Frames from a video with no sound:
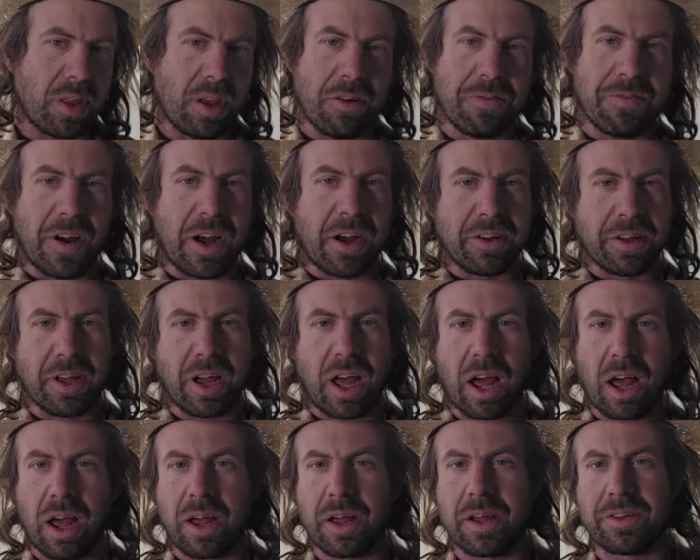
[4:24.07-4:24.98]
Finally
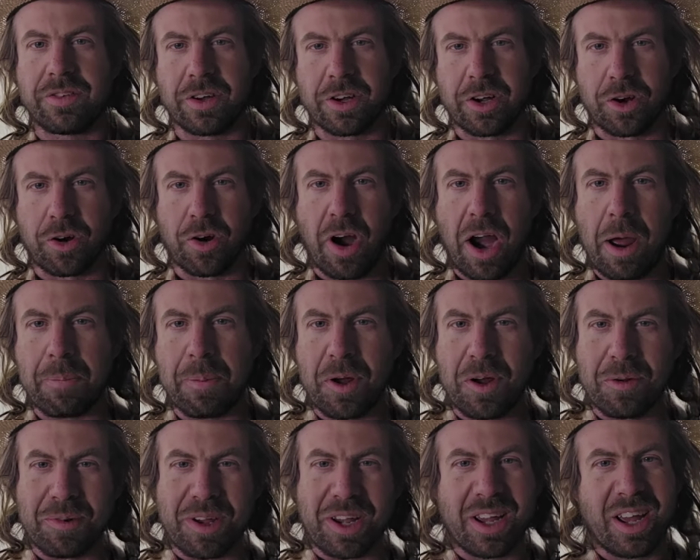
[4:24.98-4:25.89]
took a crap
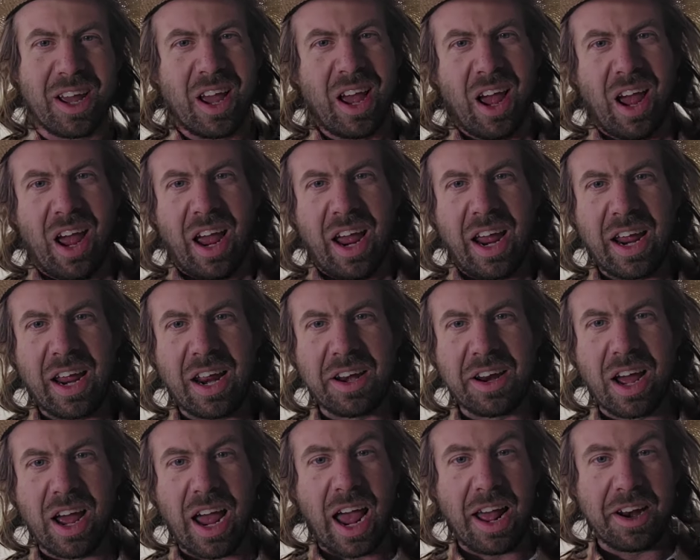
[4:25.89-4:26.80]
on me,
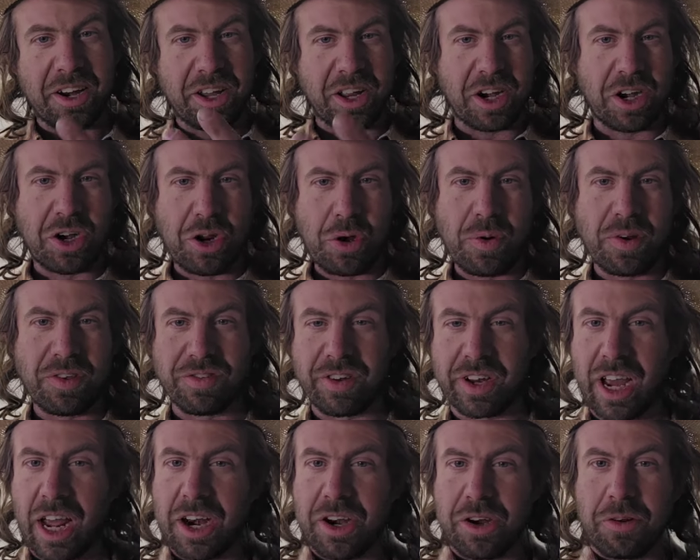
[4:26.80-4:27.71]
and I had to get a new one.
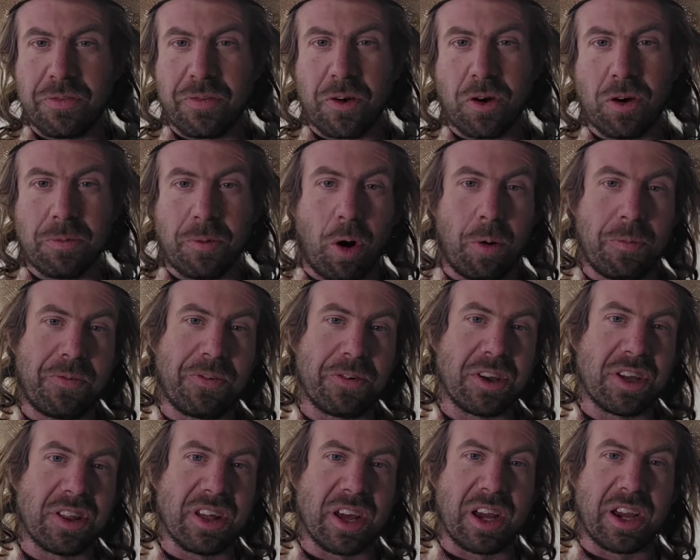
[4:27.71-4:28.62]
So I got a new phone.
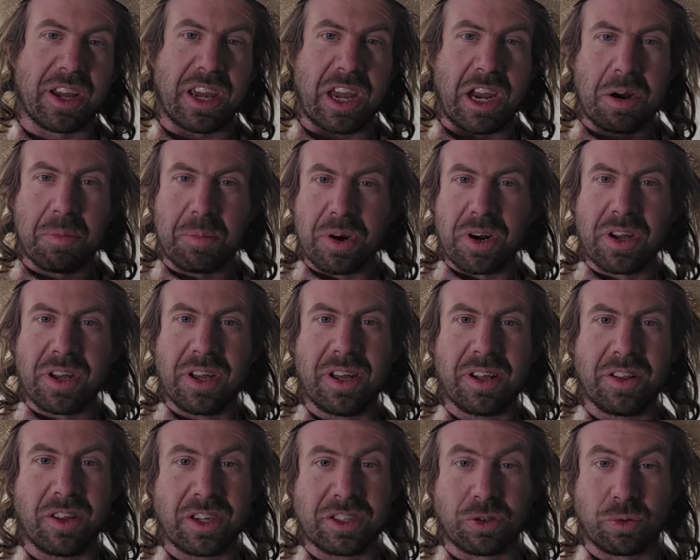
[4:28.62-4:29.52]
Hopefully the camera
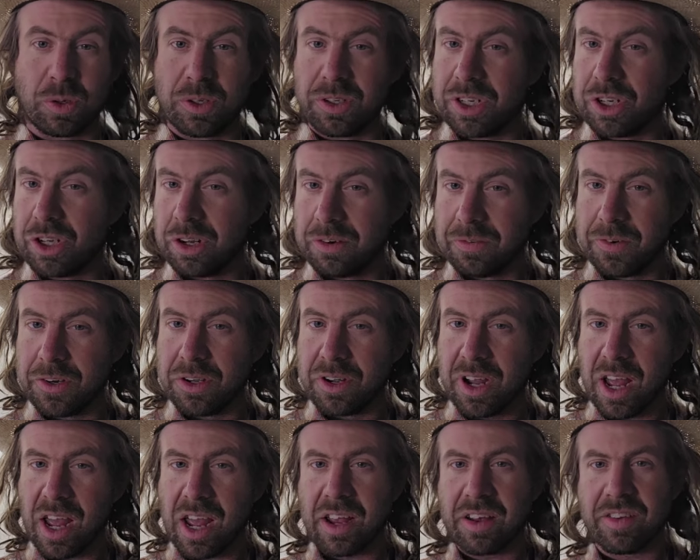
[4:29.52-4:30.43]
looks really good for you
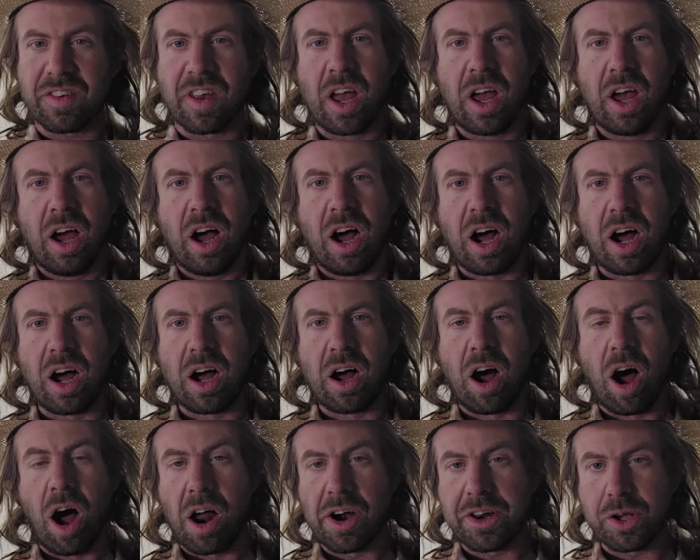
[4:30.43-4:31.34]
guys.
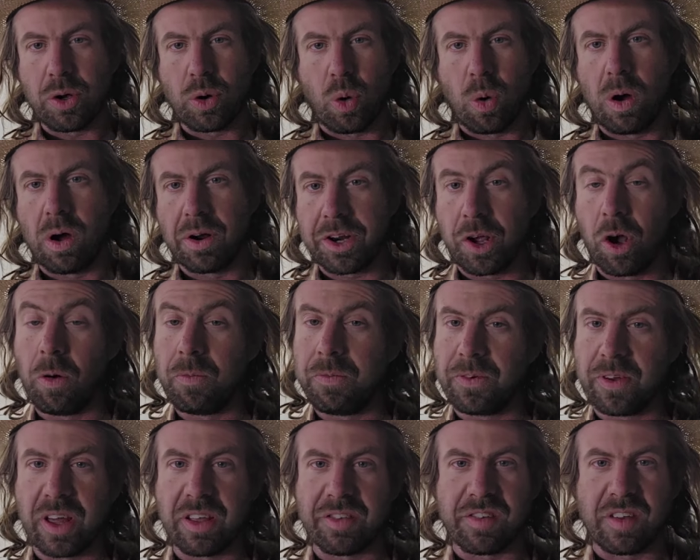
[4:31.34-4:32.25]
Audio quality,
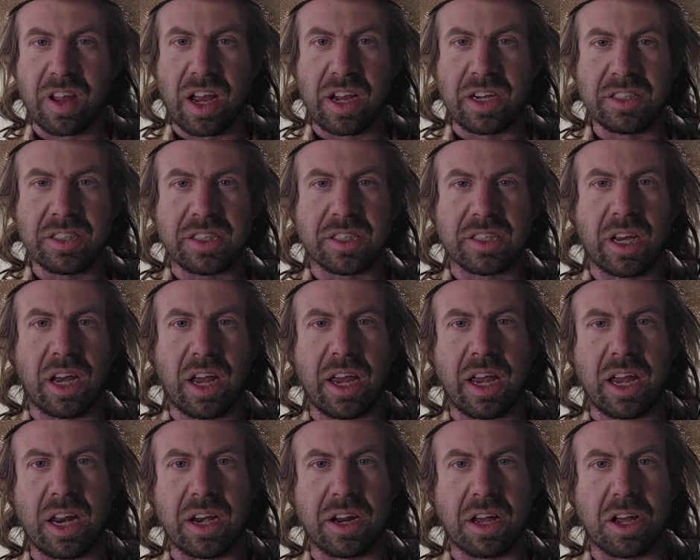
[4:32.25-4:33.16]
hopefully it's nice,
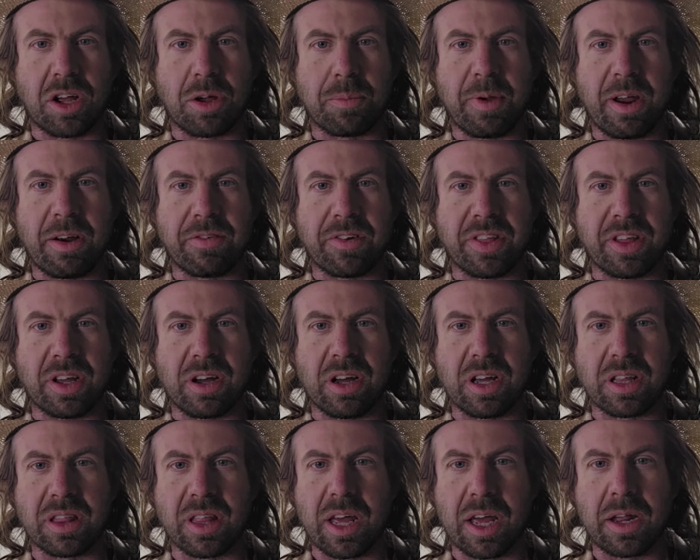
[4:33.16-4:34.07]
and everything
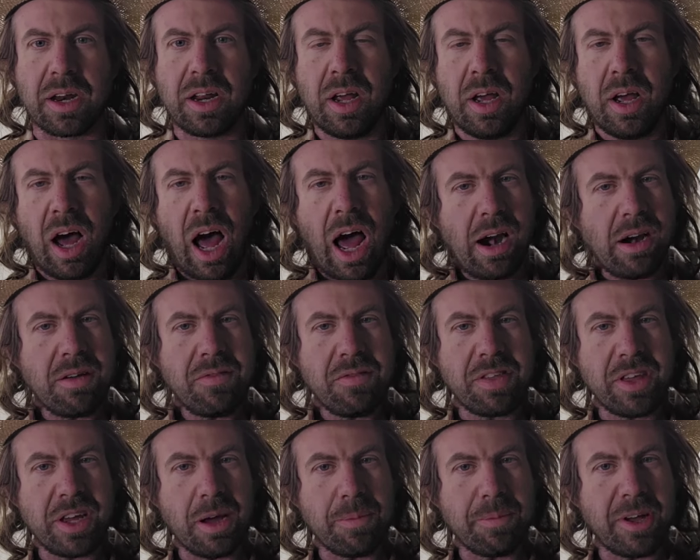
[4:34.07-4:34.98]
like that. I don't
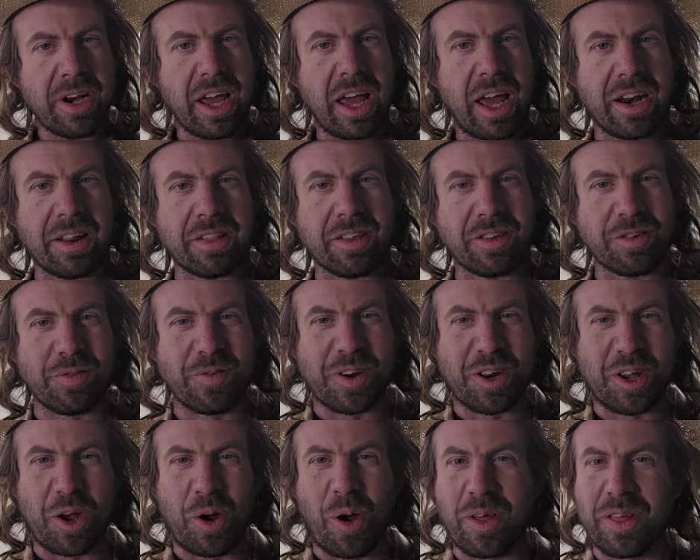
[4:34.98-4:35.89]
even think I'm gonna edit this
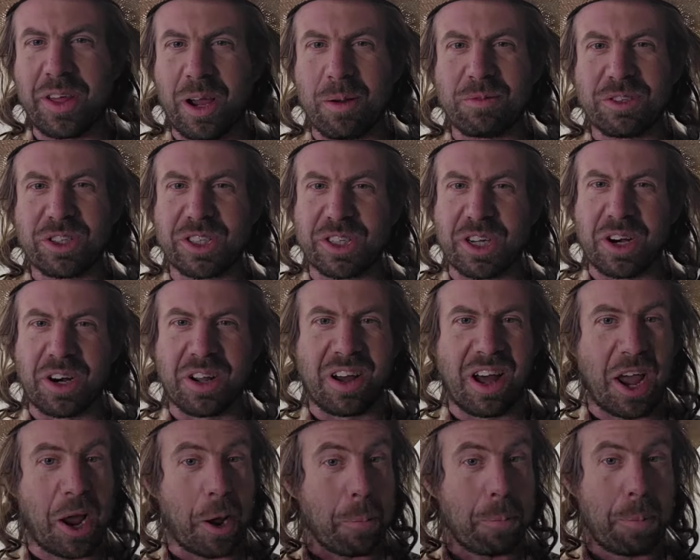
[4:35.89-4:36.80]
video. I think I'm just gonna
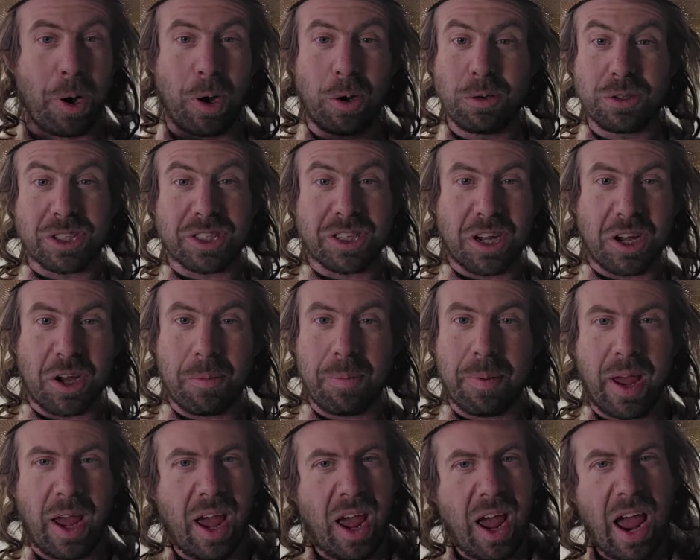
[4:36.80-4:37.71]
like post up
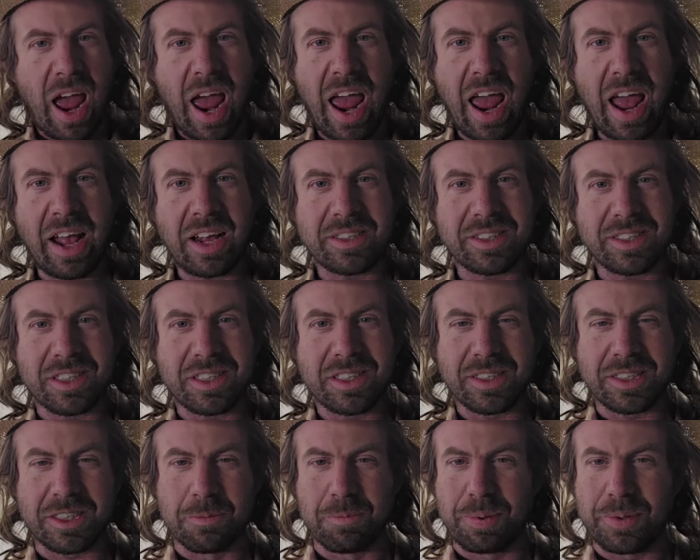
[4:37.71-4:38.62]
as
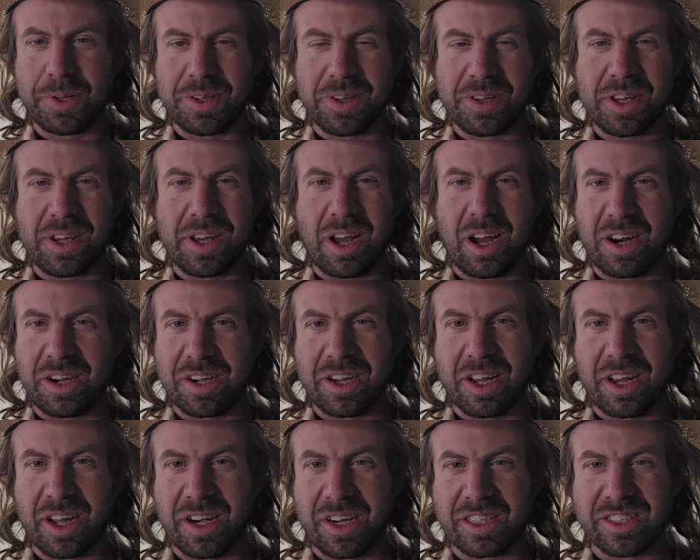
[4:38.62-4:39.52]
is, completely
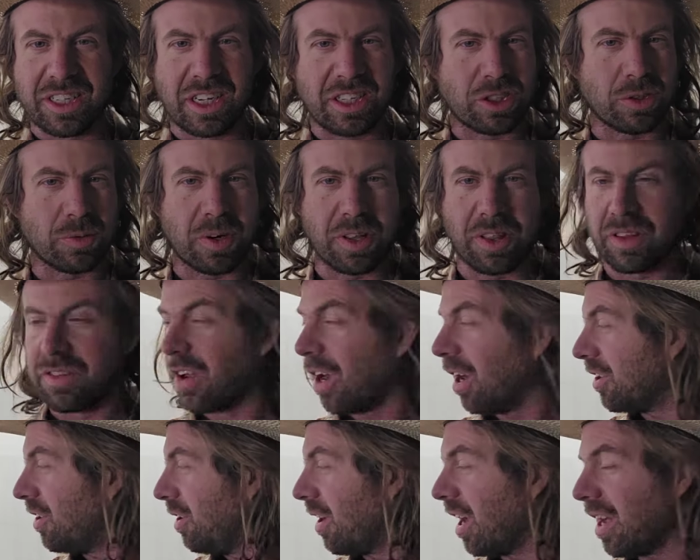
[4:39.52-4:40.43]
uncut, because I just wanted to
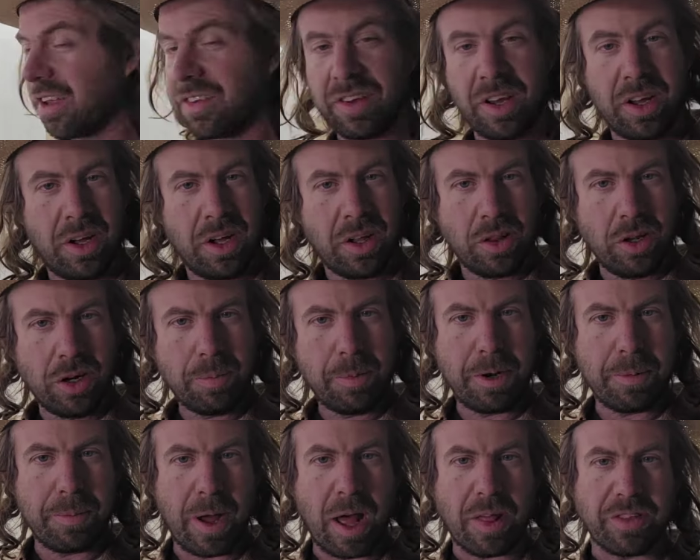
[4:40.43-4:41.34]
talk to you guys a little
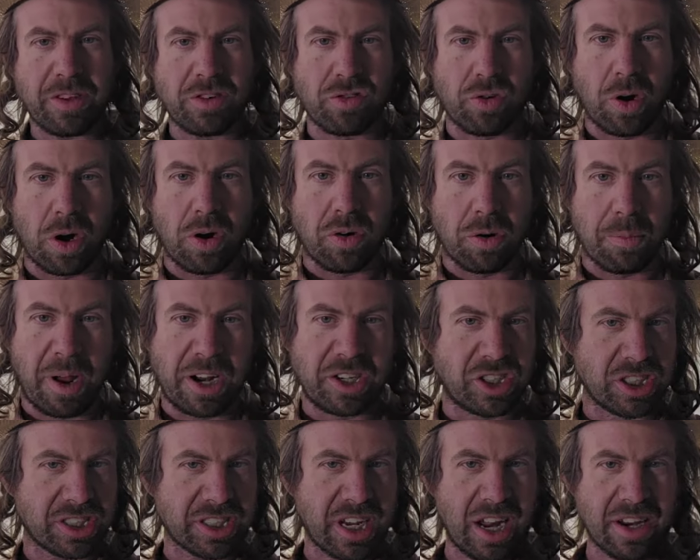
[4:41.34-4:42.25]
bit about this grow room. I
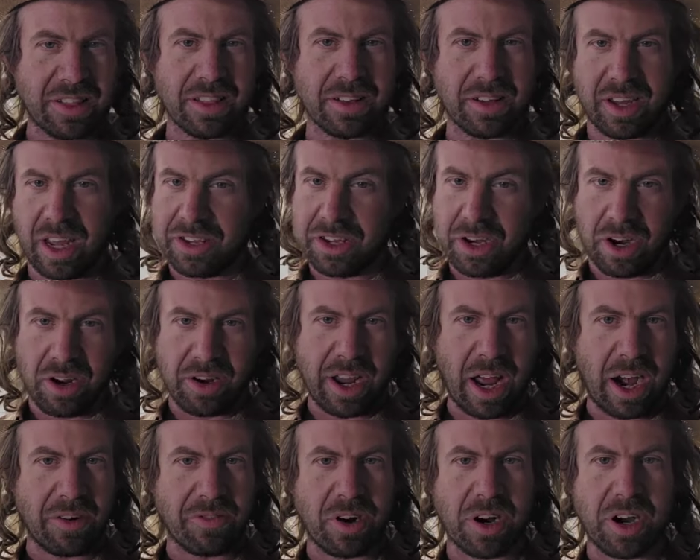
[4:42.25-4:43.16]
just got it
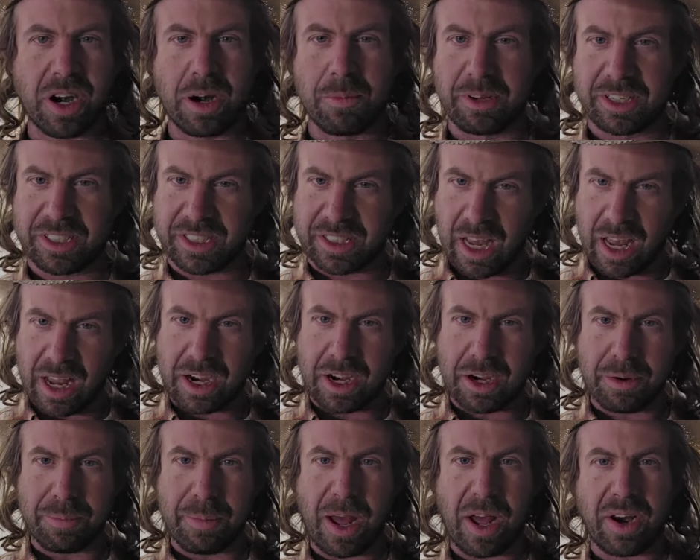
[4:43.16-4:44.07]
running. I'm
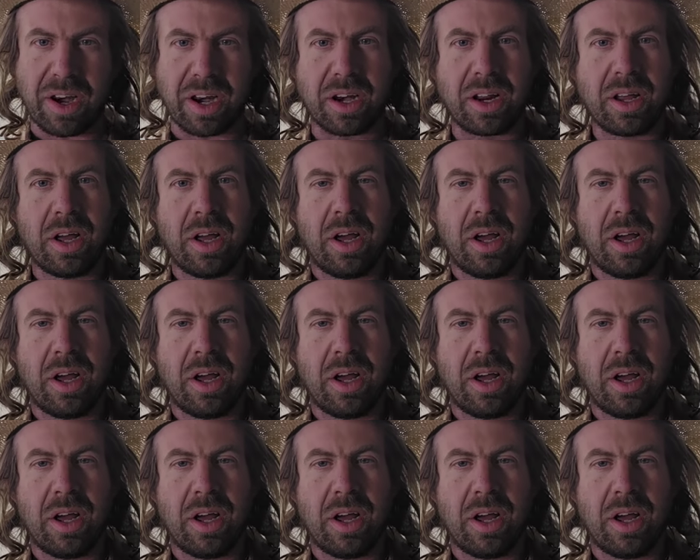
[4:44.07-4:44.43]
excited about it.